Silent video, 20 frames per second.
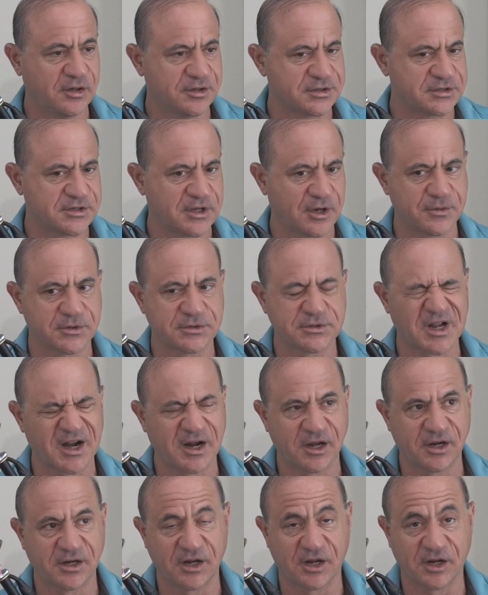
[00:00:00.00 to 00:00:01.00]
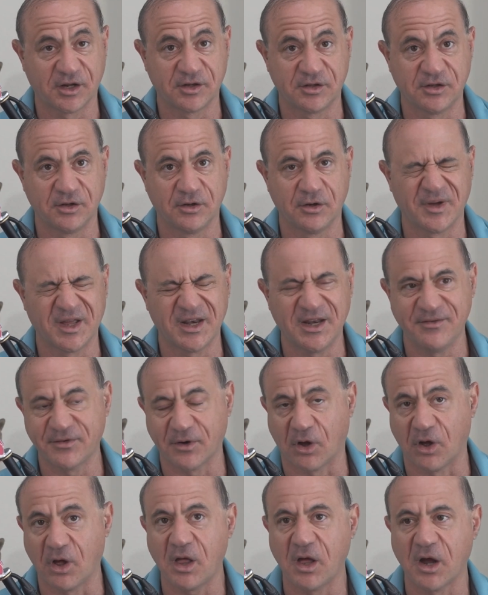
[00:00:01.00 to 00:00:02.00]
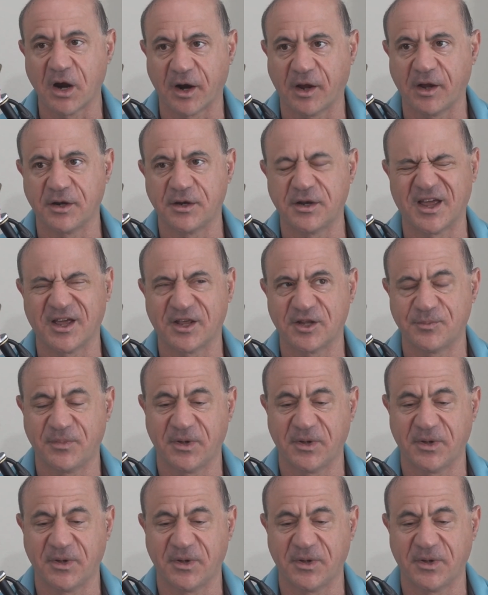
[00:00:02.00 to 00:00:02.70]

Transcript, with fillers: distinguished architects do, and even all architects,